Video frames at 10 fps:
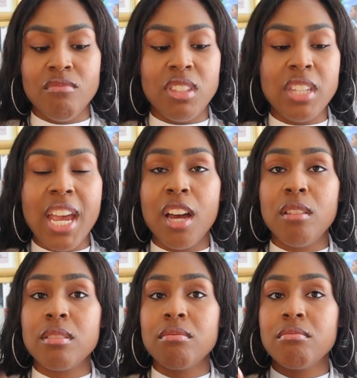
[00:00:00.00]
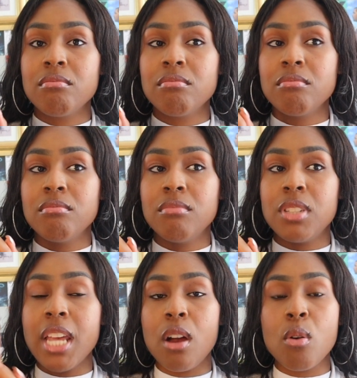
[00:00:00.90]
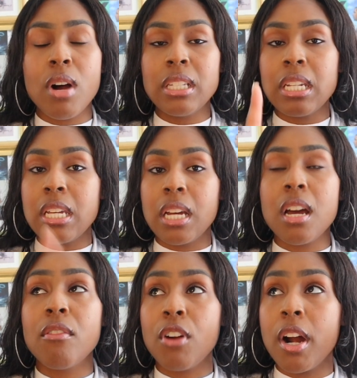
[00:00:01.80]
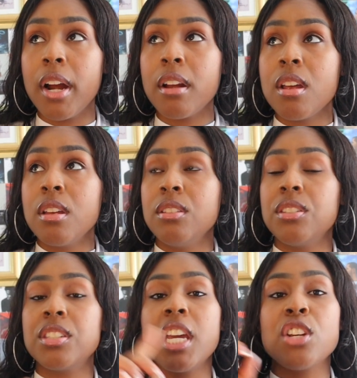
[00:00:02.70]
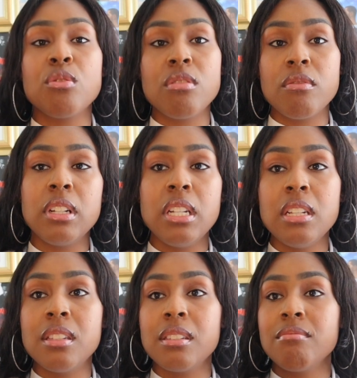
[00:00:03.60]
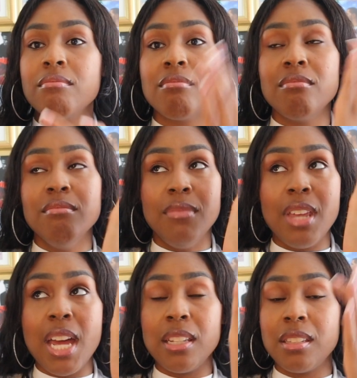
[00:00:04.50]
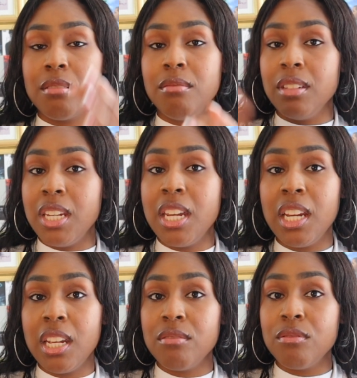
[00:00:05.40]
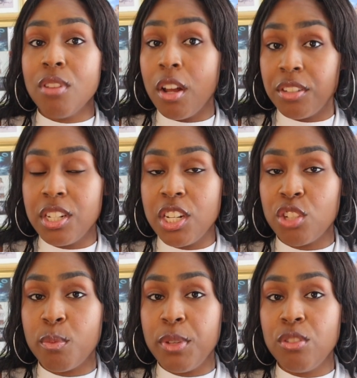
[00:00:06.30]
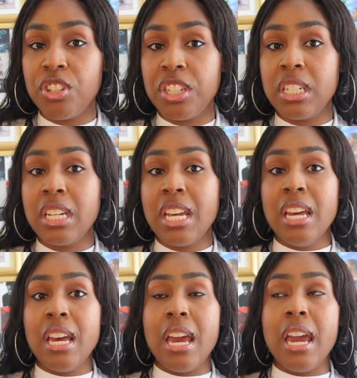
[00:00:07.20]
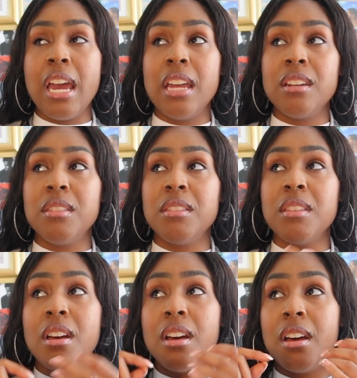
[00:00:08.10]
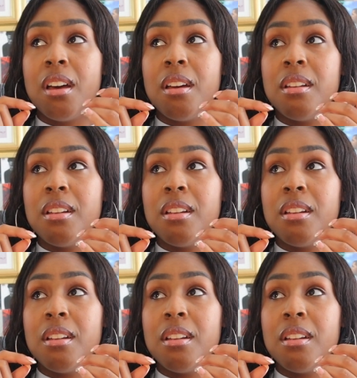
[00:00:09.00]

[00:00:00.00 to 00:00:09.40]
sound quality, and cover art. Schedule the release, that's getting it onto the distribution, and the